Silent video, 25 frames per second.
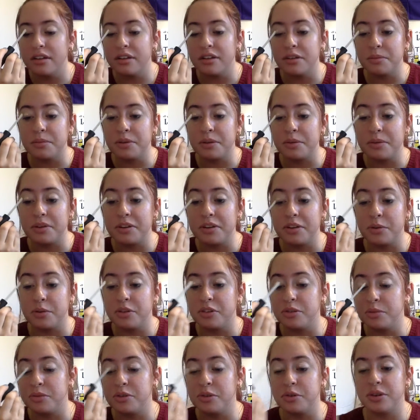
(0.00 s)
Sometimes I
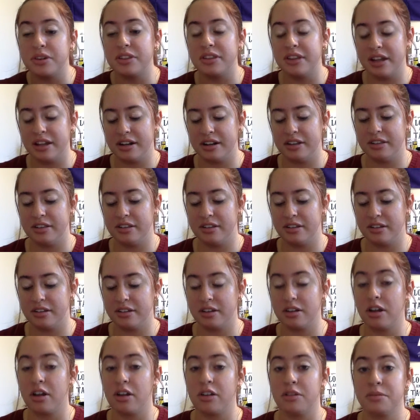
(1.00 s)
switch between that and
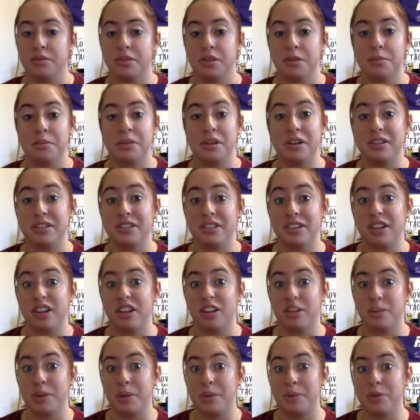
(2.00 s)
the mirror and the
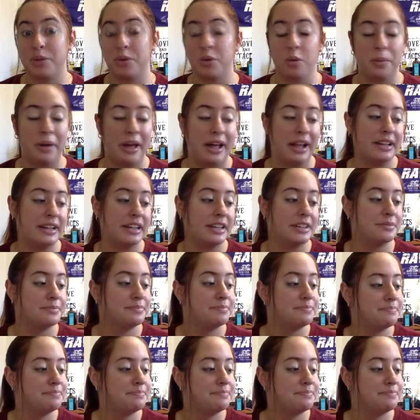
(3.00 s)
ColourPop Soul palette.